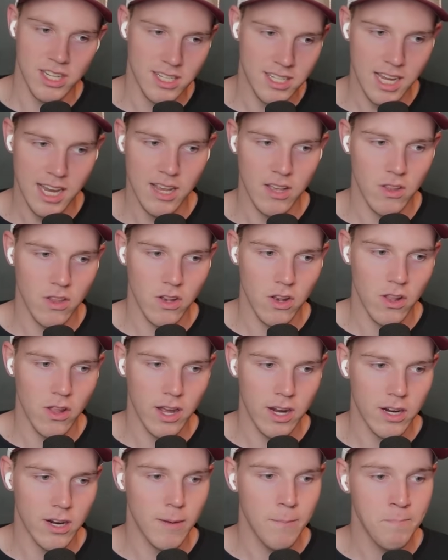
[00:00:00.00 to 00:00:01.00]
take a little
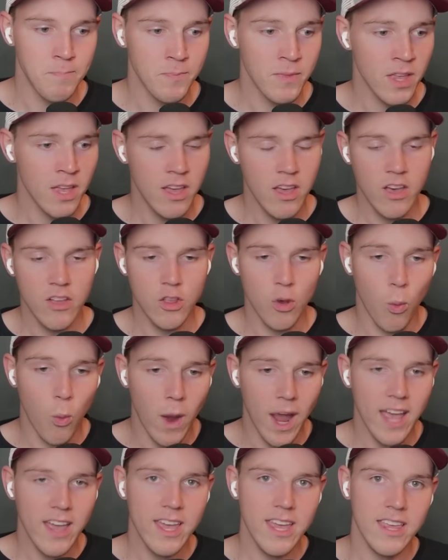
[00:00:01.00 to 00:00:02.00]
longer. The
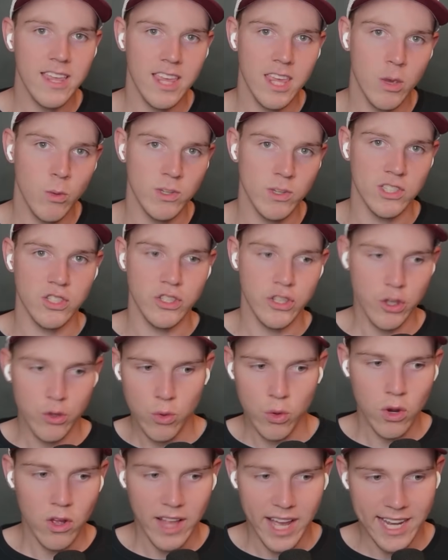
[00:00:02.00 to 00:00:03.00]
way he was
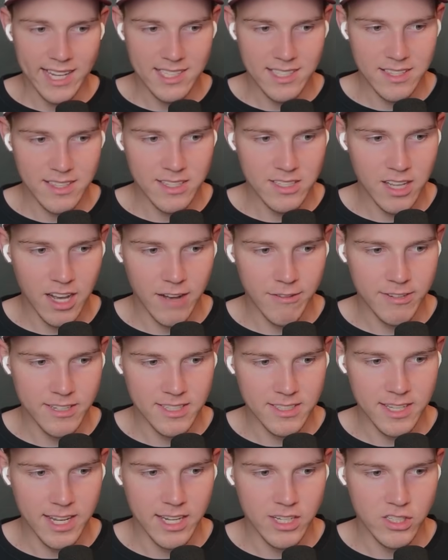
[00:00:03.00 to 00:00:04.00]
utilized in this
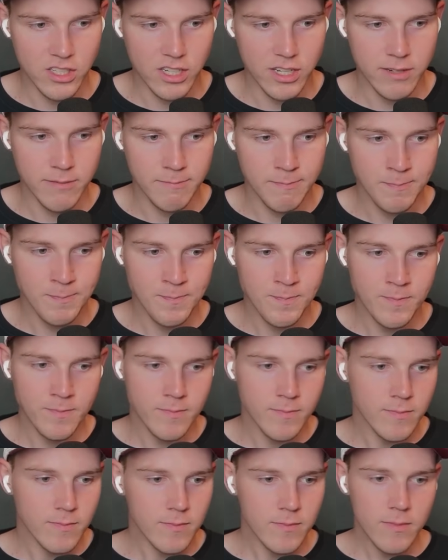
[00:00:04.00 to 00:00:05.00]
offense last year,
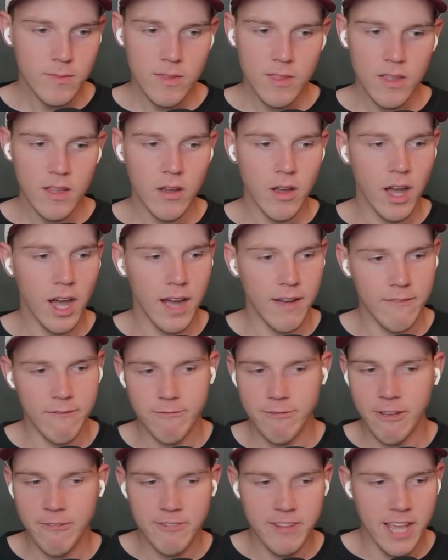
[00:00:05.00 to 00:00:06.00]

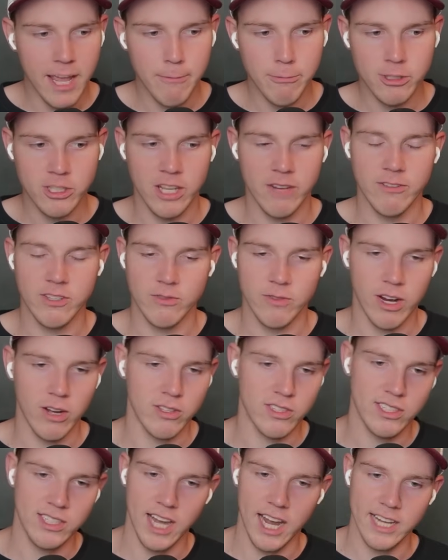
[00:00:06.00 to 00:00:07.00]
58% of his
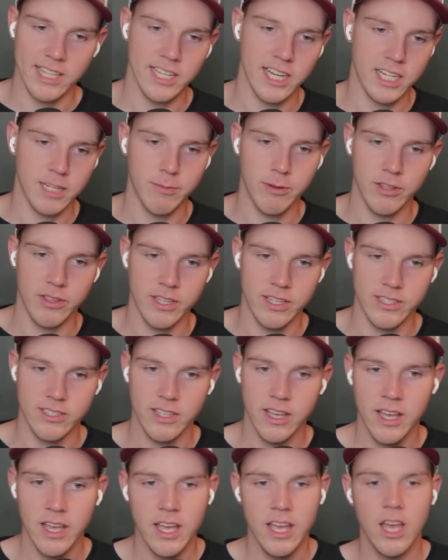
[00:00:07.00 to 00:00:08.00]
routes, Ty talked about this.
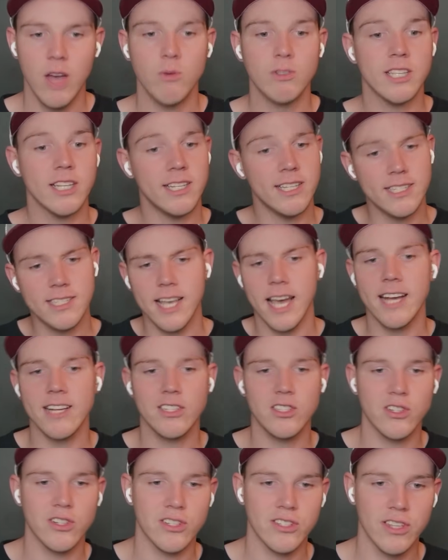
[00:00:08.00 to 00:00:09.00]
It was a
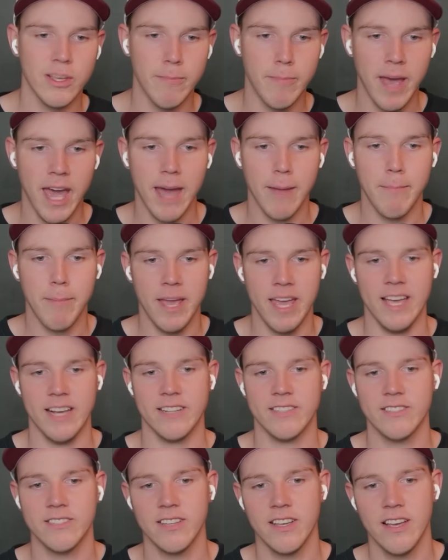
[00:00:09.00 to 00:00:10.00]
disastrously bad
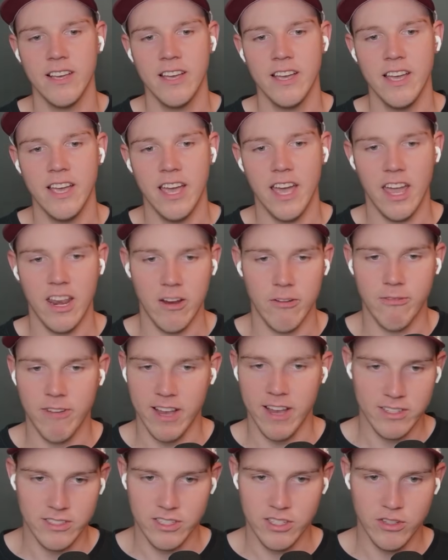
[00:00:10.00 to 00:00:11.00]
picks in your
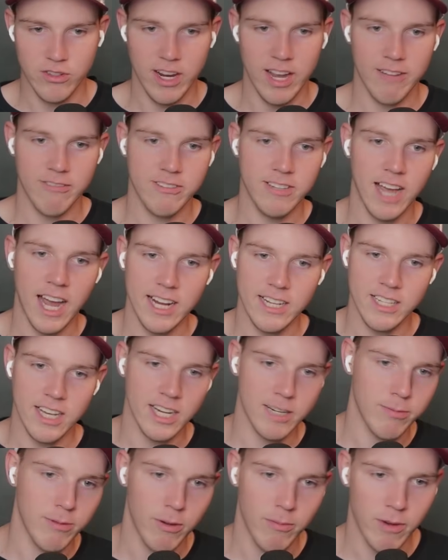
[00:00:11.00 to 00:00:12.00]
fantasy draft. Ty
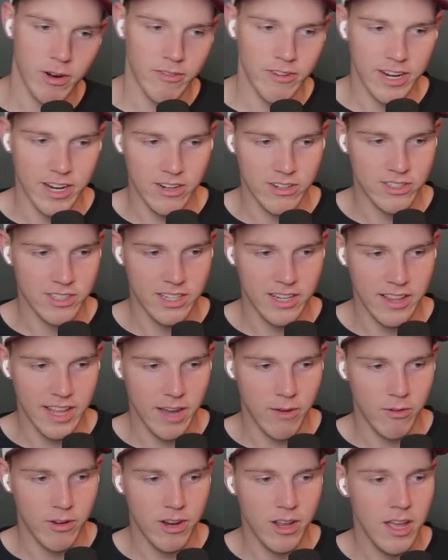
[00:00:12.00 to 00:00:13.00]
talked about Marvin Harrison in
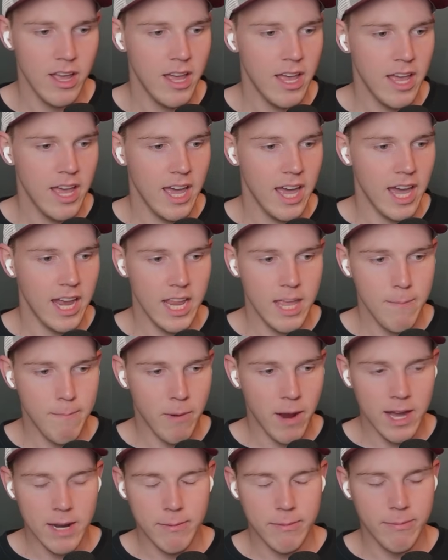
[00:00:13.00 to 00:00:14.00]
that one. And he
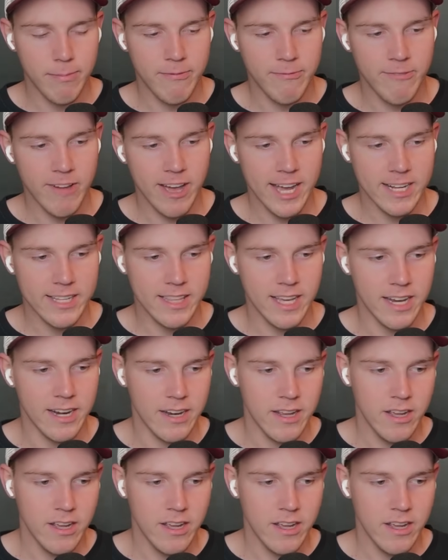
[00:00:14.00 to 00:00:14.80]
brought up the fact that